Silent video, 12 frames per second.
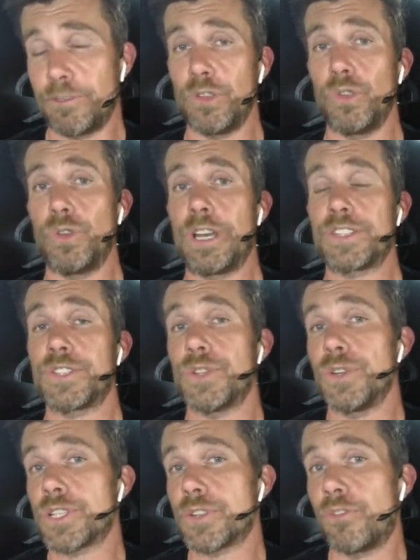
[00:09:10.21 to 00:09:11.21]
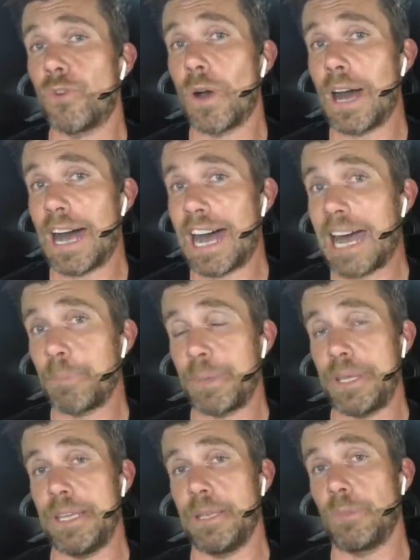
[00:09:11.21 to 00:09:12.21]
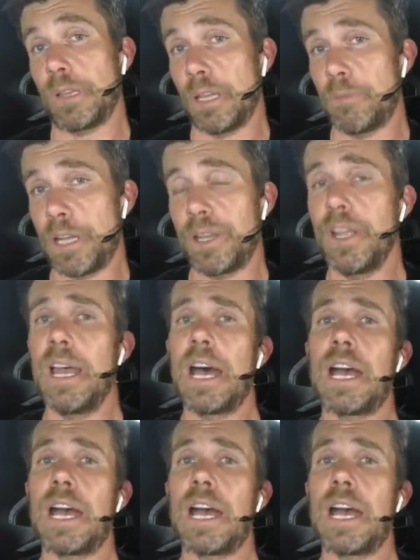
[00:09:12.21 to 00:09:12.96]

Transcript: If you search for RPM limit,